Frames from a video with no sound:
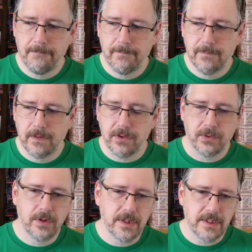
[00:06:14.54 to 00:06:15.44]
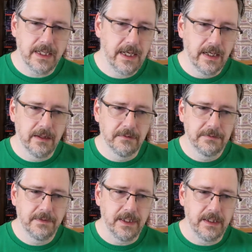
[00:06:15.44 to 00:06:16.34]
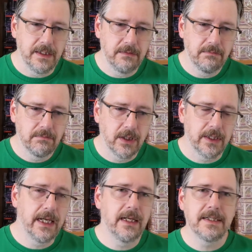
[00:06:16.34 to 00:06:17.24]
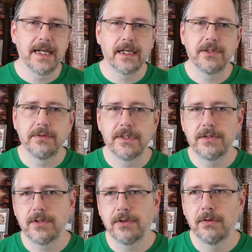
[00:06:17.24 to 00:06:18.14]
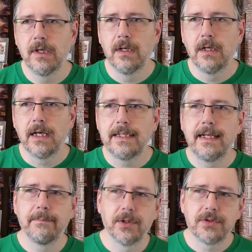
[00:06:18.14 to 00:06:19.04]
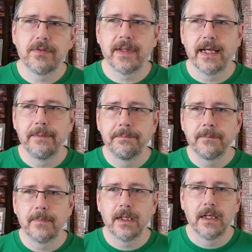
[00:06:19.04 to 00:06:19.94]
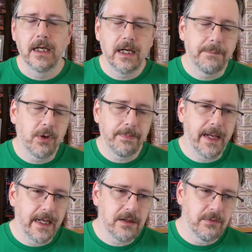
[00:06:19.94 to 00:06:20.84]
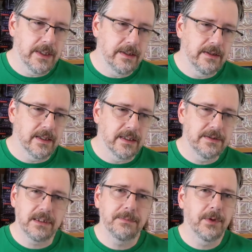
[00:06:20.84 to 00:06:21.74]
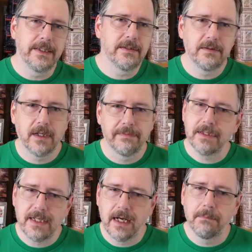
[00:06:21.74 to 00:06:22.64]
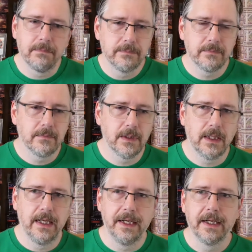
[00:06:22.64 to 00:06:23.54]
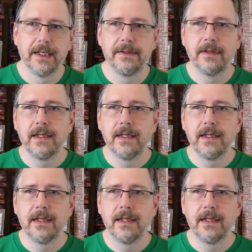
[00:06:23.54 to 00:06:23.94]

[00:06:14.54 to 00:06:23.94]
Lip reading: Thorn doesn't have the arcane attack to it, so I take most of that. I poke back with 6 points off the top, and